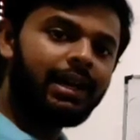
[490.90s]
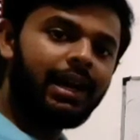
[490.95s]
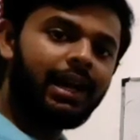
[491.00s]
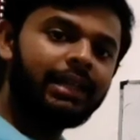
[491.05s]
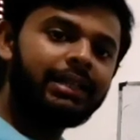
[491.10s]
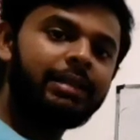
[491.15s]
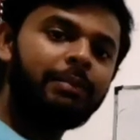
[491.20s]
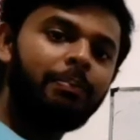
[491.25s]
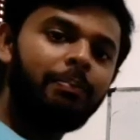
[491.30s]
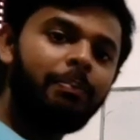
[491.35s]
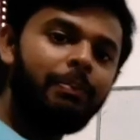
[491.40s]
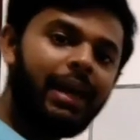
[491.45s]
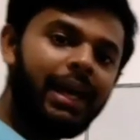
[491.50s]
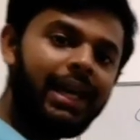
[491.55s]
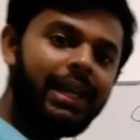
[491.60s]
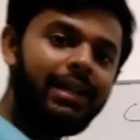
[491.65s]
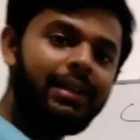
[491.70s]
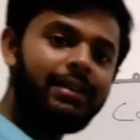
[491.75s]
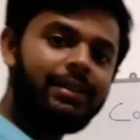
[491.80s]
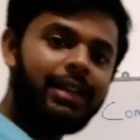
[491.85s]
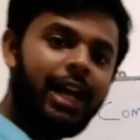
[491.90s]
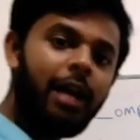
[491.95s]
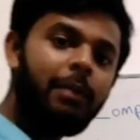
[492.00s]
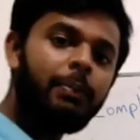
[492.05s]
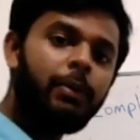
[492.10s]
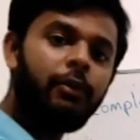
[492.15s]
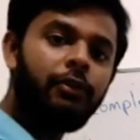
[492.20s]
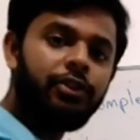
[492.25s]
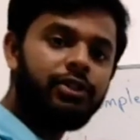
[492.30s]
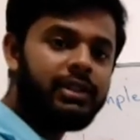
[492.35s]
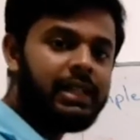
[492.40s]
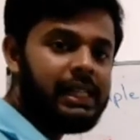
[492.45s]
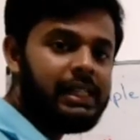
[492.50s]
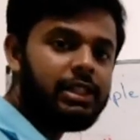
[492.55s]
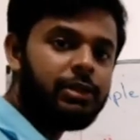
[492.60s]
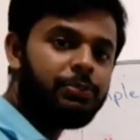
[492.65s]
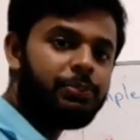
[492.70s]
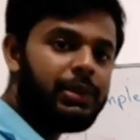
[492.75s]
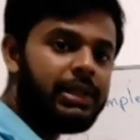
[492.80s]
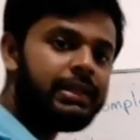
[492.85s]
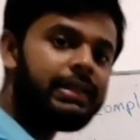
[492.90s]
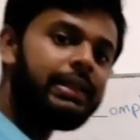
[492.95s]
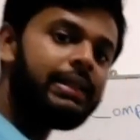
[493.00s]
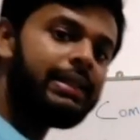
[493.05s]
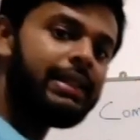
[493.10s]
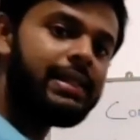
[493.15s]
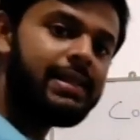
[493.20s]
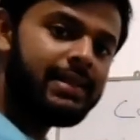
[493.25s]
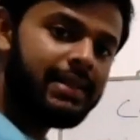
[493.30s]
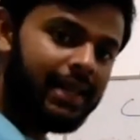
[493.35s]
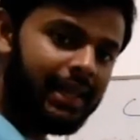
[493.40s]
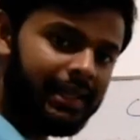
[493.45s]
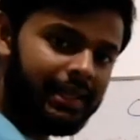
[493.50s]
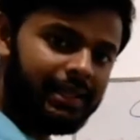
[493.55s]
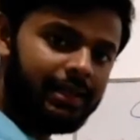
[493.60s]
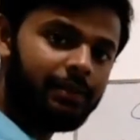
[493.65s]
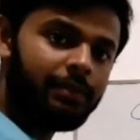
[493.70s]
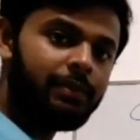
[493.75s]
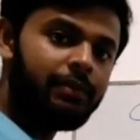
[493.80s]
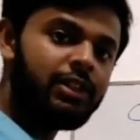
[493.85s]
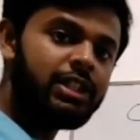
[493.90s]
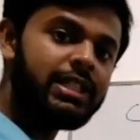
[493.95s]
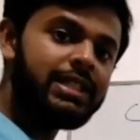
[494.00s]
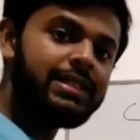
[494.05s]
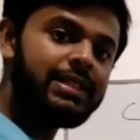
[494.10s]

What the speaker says: are the main type of cells present in xylem which